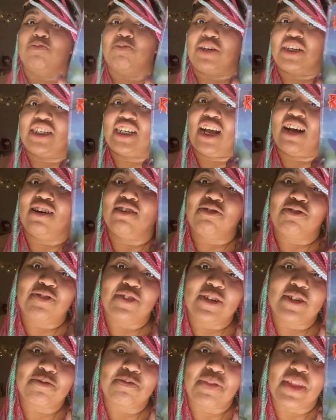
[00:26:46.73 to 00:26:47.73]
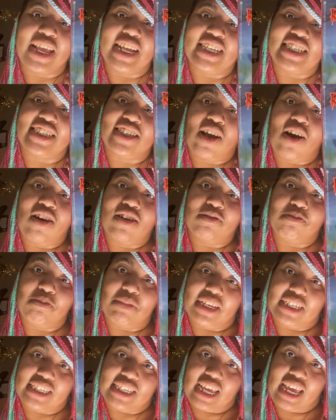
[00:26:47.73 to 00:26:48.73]
bookshelf. It's called
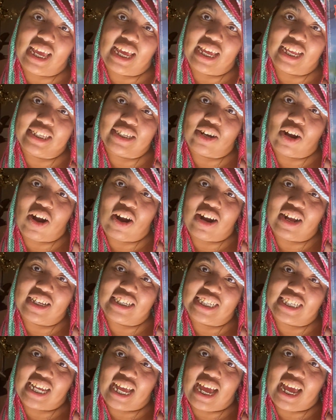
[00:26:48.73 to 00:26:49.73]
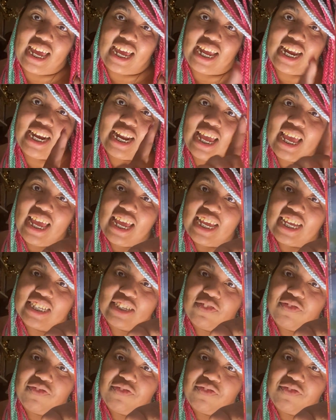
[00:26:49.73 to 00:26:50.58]
Missing. It's an R.L. Stein. It's a